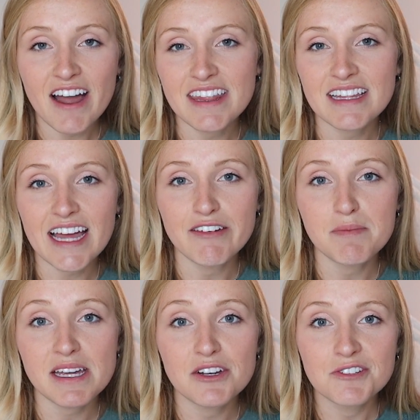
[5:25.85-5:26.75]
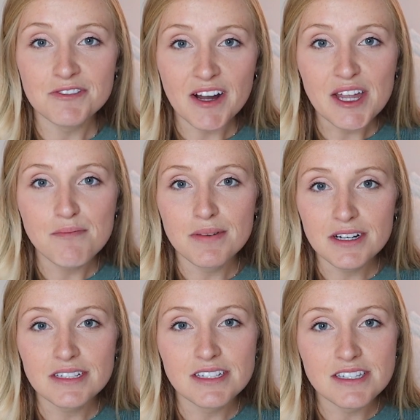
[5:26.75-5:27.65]
I think that would be a great
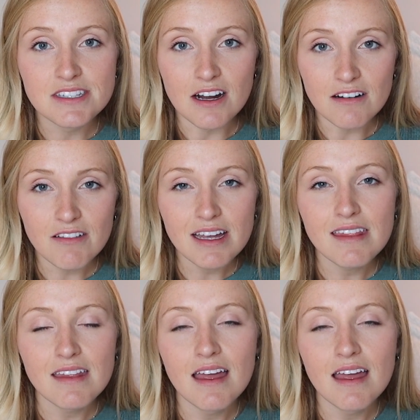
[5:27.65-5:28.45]
book to start with.